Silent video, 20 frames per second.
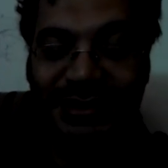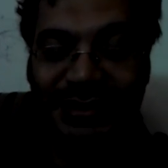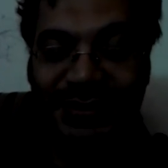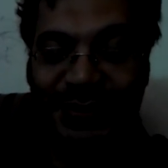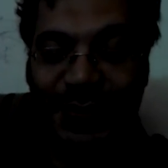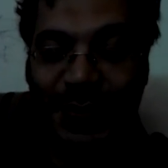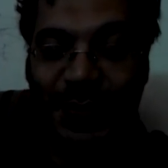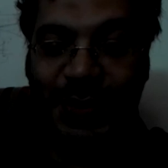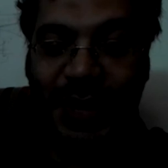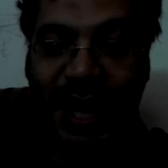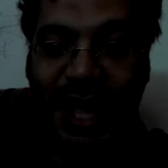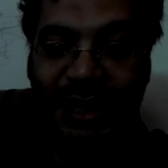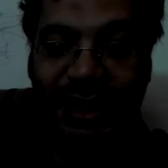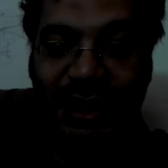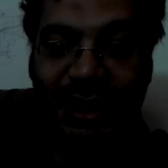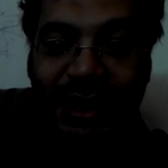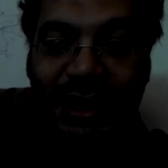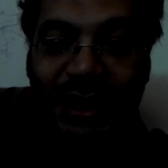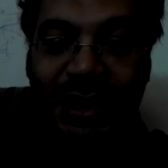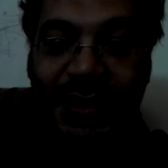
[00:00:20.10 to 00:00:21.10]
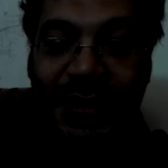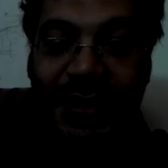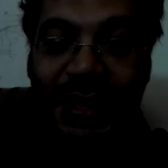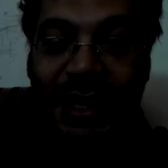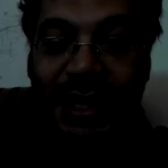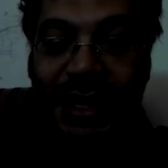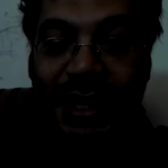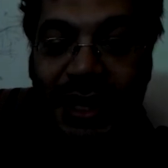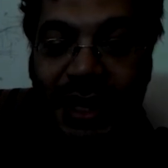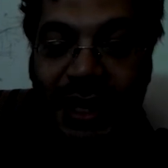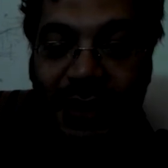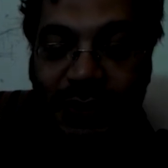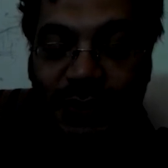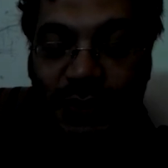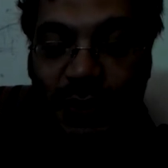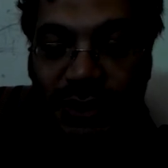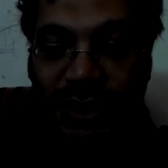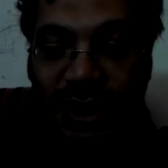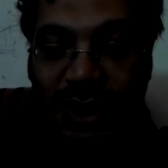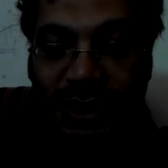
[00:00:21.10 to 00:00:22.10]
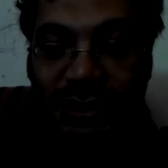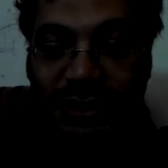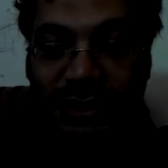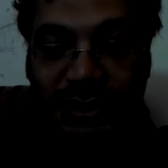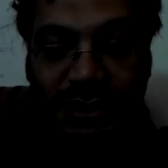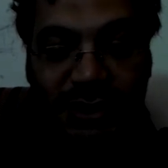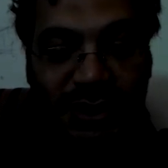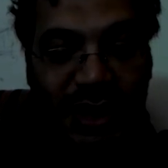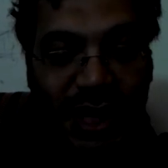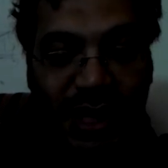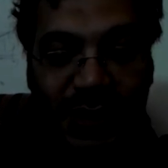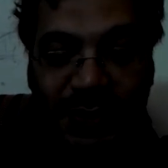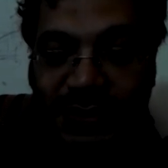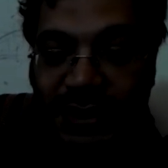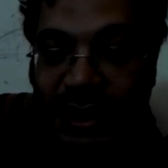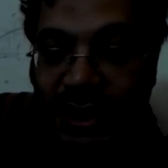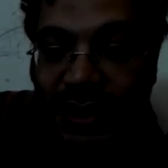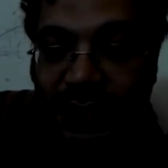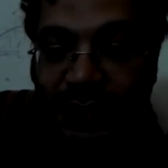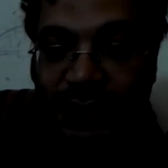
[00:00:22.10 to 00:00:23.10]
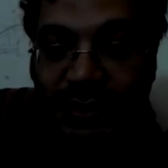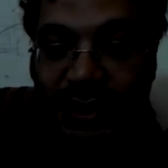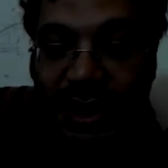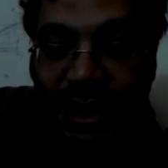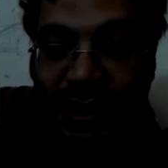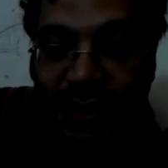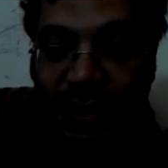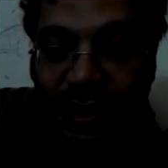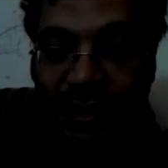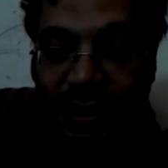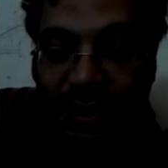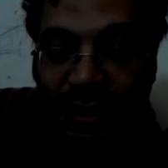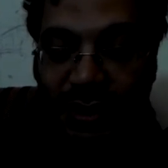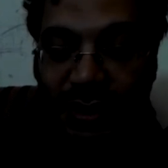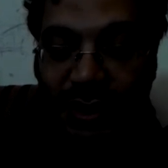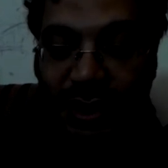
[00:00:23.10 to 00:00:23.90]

Jobrani. And I was watching his clips and I was like uh,